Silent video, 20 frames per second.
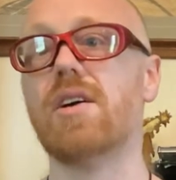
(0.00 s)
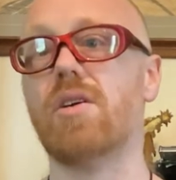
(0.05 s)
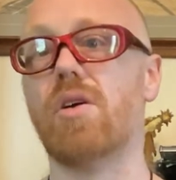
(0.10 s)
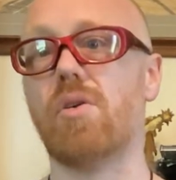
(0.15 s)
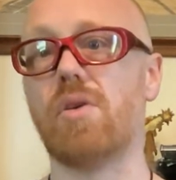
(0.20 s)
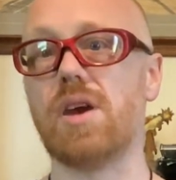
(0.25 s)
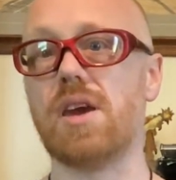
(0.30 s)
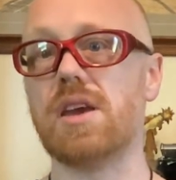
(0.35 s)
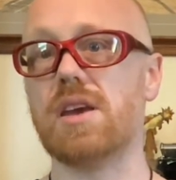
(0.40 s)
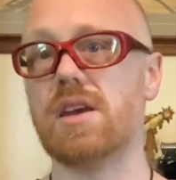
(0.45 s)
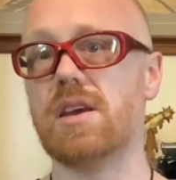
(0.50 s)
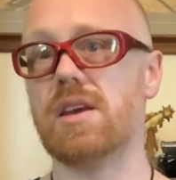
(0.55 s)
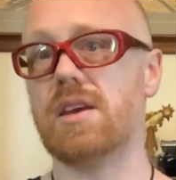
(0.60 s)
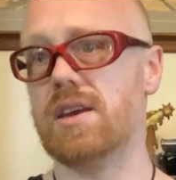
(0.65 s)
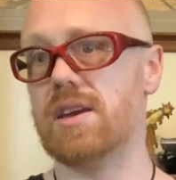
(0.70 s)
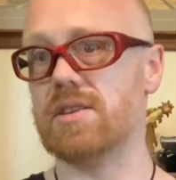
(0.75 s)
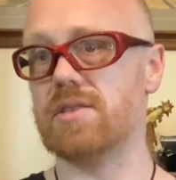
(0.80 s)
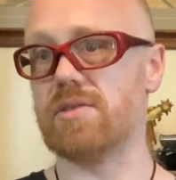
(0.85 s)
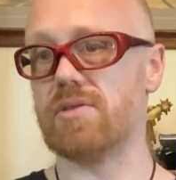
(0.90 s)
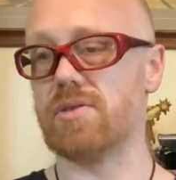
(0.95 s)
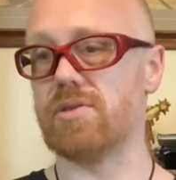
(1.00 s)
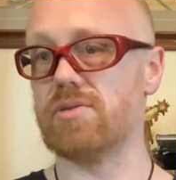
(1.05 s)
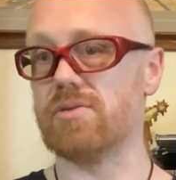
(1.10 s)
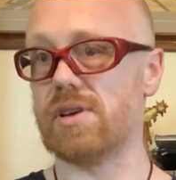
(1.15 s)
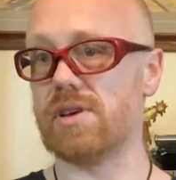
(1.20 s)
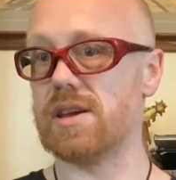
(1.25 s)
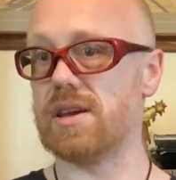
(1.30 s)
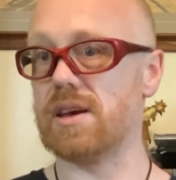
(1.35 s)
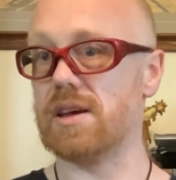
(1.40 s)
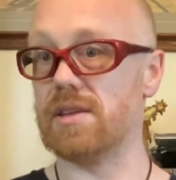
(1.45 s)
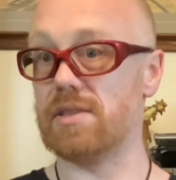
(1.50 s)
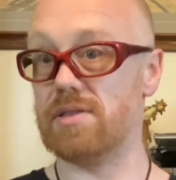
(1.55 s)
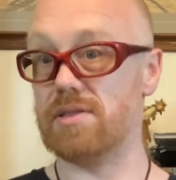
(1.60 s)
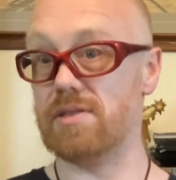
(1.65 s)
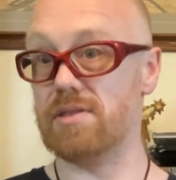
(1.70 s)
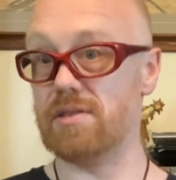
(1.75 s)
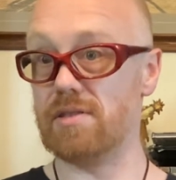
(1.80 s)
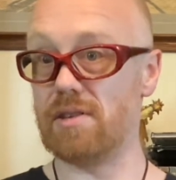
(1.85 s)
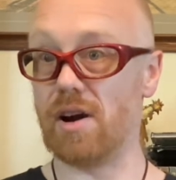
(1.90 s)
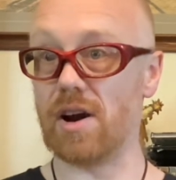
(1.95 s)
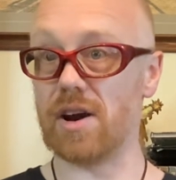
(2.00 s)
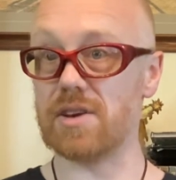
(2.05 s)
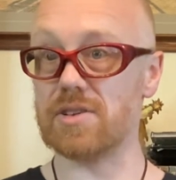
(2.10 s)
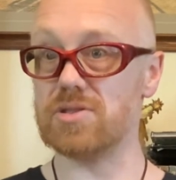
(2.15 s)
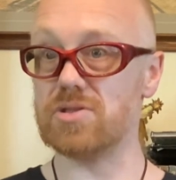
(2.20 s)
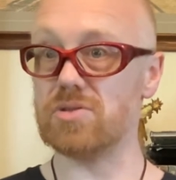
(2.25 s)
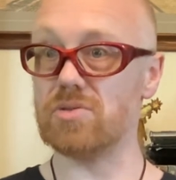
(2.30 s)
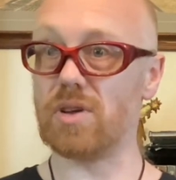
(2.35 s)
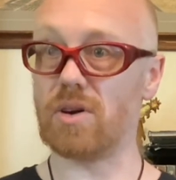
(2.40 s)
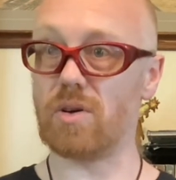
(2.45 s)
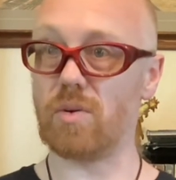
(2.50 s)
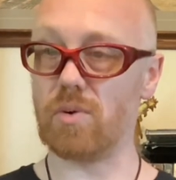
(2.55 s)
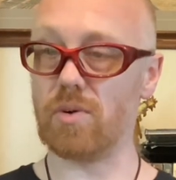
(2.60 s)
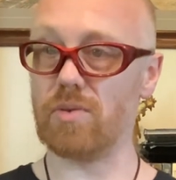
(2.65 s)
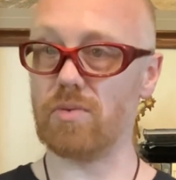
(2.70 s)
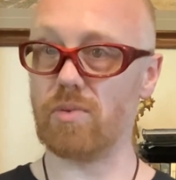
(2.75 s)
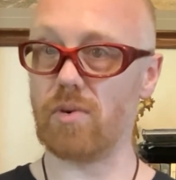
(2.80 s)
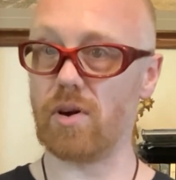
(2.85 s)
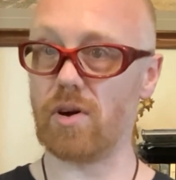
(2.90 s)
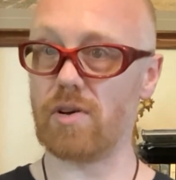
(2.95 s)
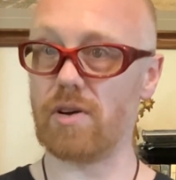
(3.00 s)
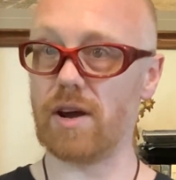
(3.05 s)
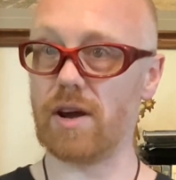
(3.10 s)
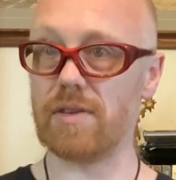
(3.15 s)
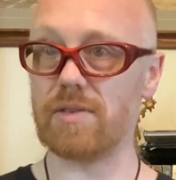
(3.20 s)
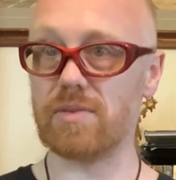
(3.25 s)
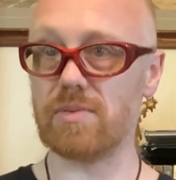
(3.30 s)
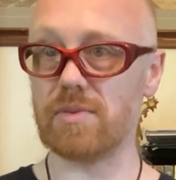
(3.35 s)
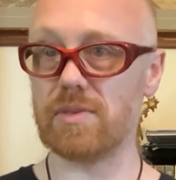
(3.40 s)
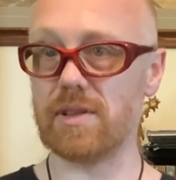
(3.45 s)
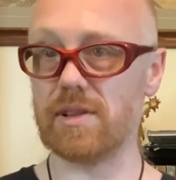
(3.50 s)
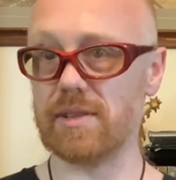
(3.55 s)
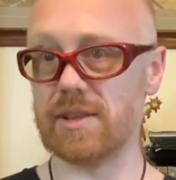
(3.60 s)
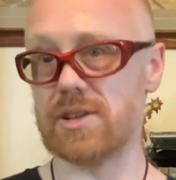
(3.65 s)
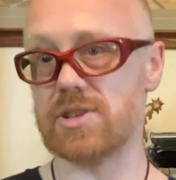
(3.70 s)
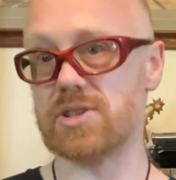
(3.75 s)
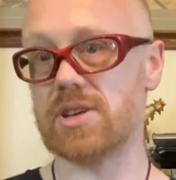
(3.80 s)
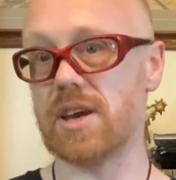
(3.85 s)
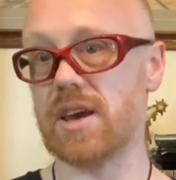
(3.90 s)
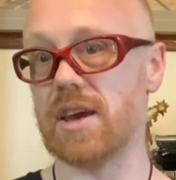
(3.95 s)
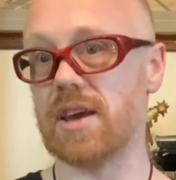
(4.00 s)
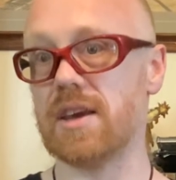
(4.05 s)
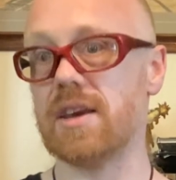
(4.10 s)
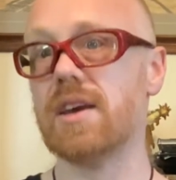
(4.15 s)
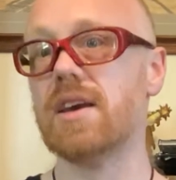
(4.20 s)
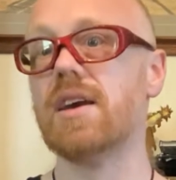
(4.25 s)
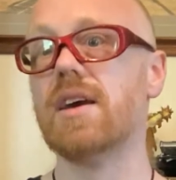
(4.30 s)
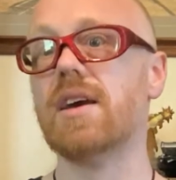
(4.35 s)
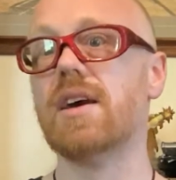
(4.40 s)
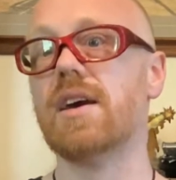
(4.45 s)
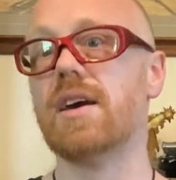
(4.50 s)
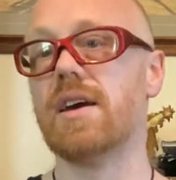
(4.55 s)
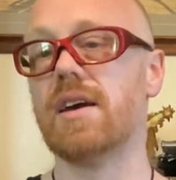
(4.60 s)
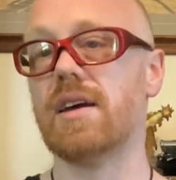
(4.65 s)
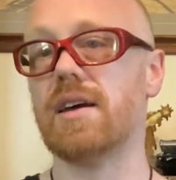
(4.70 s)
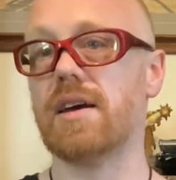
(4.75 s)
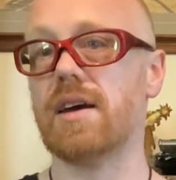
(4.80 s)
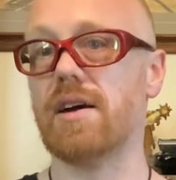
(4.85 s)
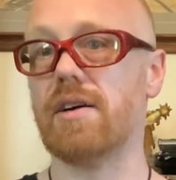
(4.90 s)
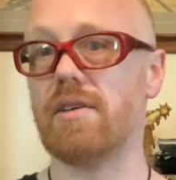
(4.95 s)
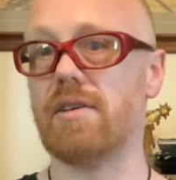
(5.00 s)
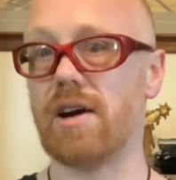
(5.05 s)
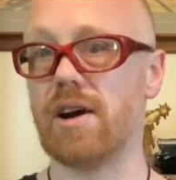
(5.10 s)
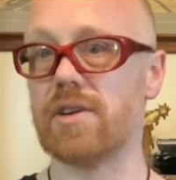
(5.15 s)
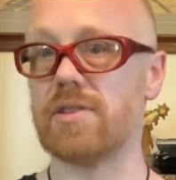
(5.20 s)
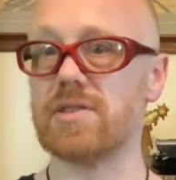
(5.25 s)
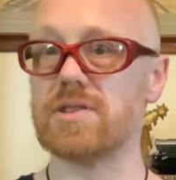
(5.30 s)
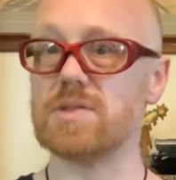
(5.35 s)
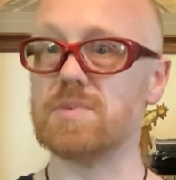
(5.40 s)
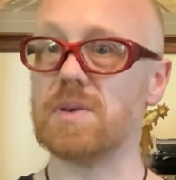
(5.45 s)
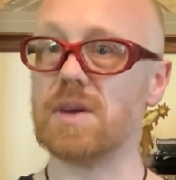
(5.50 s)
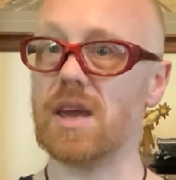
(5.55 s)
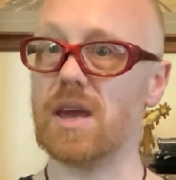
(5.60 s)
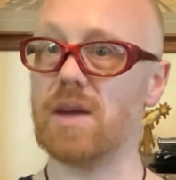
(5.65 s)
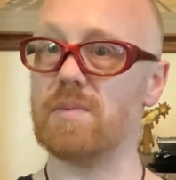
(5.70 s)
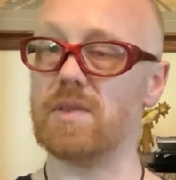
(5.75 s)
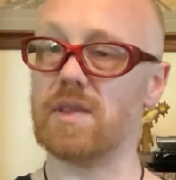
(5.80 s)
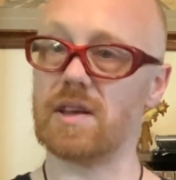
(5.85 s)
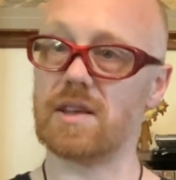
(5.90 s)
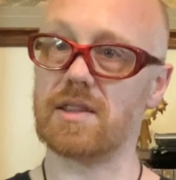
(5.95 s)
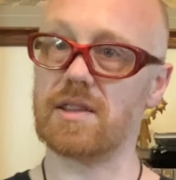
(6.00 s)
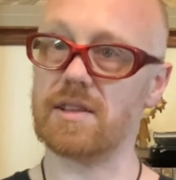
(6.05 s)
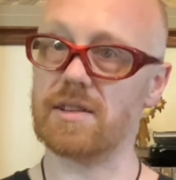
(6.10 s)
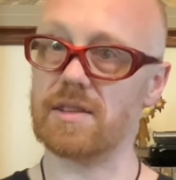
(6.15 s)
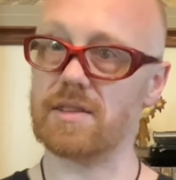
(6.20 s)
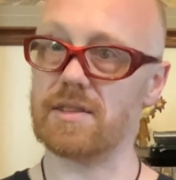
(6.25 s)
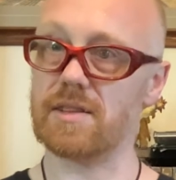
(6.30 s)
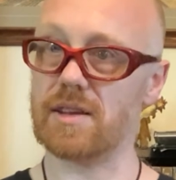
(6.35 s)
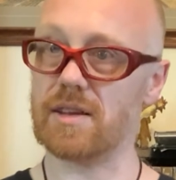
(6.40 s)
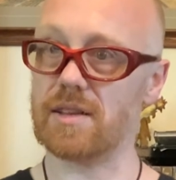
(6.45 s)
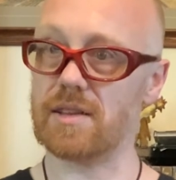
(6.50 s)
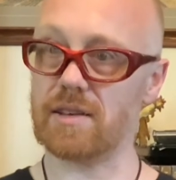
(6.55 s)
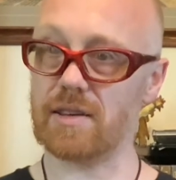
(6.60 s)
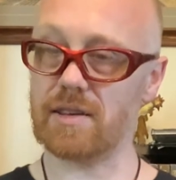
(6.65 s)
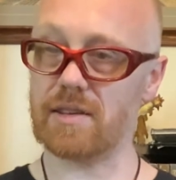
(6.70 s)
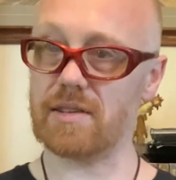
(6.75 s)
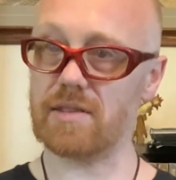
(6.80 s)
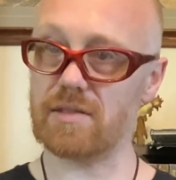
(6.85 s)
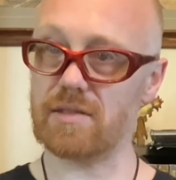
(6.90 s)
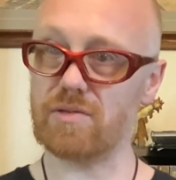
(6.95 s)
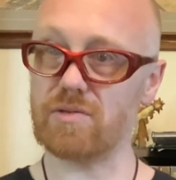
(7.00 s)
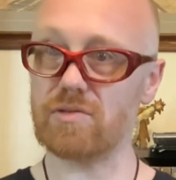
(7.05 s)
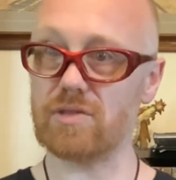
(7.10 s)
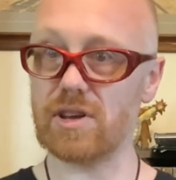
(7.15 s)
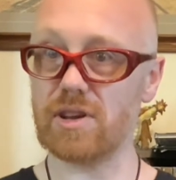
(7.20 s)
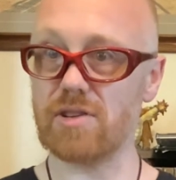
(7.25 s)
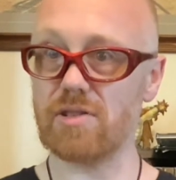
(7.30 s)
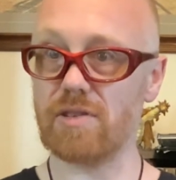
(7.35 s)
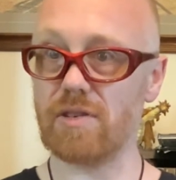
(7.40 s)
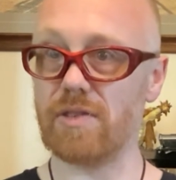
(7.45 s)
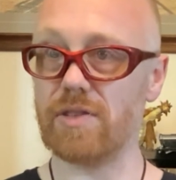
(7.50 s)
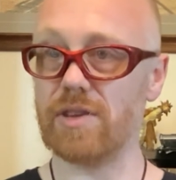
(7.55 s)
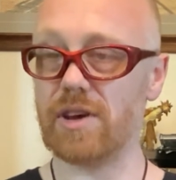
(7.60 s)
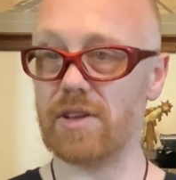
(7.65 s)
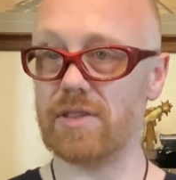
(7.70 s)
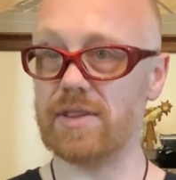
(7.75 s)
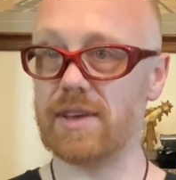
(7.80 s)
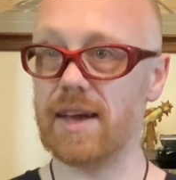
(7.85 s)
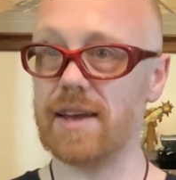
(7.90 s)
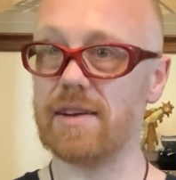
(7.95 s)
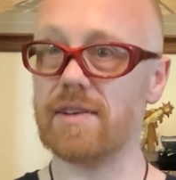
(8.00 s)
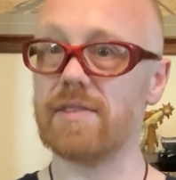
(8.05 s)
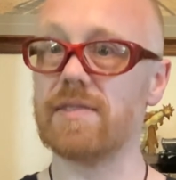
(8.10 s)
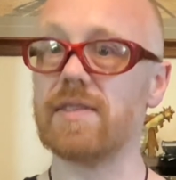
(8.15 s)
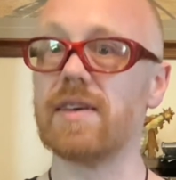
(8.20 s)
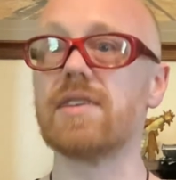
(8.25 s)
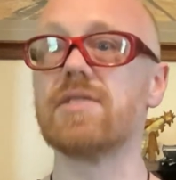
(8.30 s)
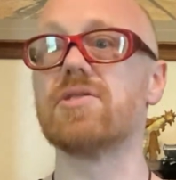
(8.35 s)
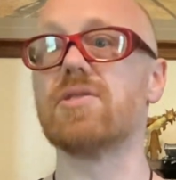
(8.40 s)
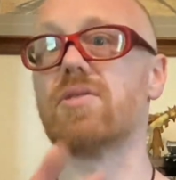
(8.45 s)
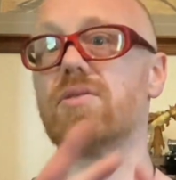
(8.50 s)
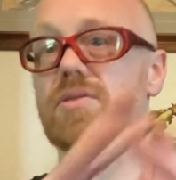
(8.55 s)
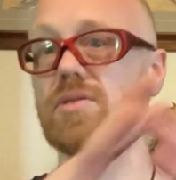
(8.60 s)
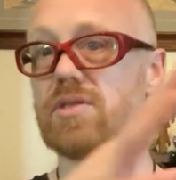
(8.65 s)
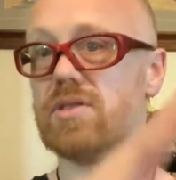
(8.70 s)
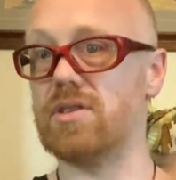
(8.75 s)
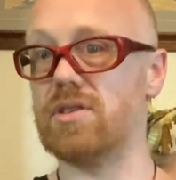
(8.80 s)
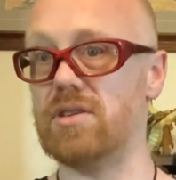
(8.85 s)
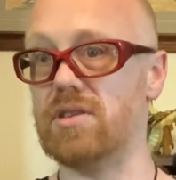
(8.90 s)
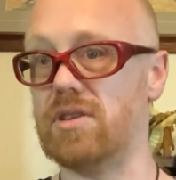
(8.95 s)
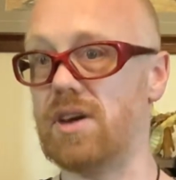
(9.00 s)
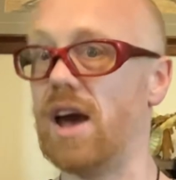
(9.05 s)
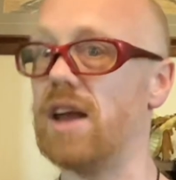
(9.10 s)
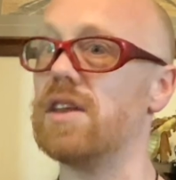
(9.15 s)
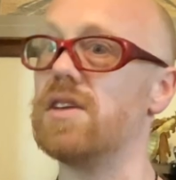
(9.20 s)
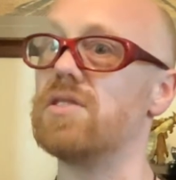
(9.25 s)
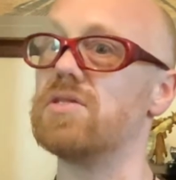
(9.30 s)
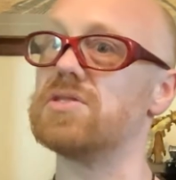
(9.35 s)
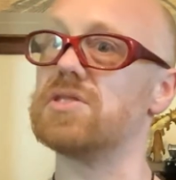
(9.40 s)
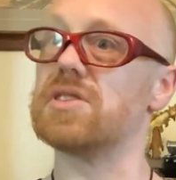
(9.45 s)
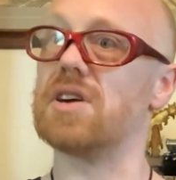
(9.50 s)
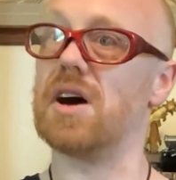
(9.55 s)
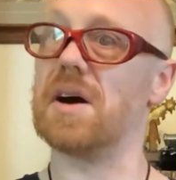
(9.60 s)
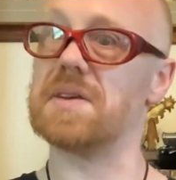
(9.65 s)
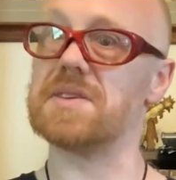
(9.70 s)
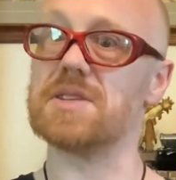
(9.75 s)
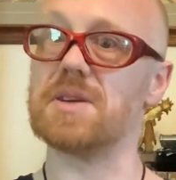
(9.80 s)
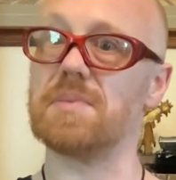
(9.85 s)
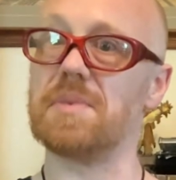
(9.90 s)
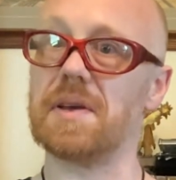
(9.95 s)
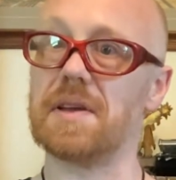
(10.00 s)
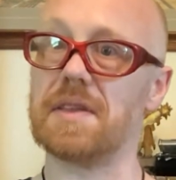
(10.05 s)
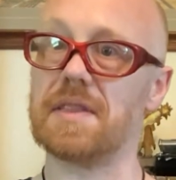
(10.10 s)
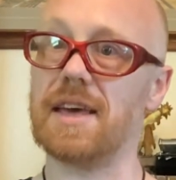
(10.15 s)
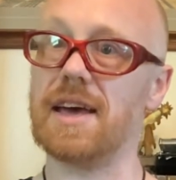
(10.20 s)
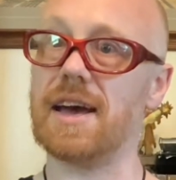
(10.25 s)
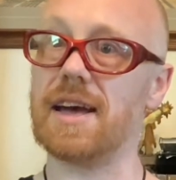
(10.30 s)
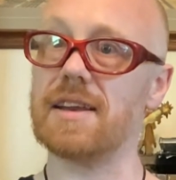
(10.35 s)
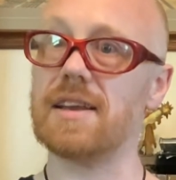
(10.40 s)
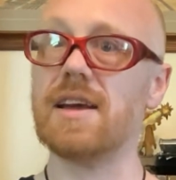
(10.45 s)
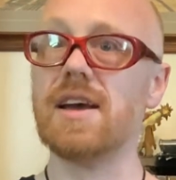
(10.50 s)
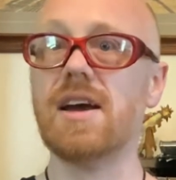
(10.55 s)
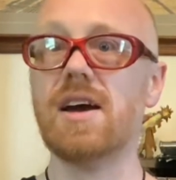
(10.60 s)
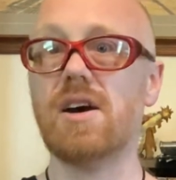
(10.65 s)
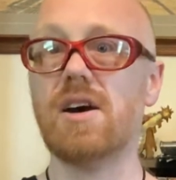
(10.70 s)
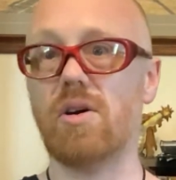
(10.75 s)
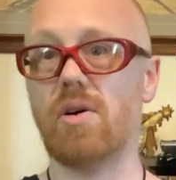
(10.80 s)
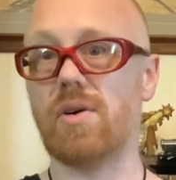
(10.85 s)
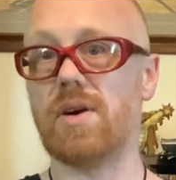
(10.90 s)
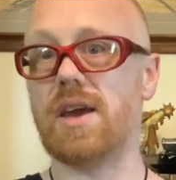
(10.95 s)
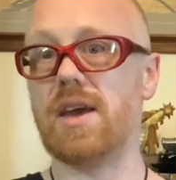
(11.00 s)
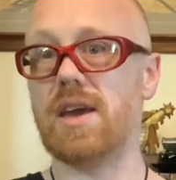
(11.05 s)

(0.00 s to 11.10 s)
Okay, he or like harken to like World of Warcraft with the Lich King, how Arthas became like the leader of the undead and everything. So kind of use a concept like that. Okay,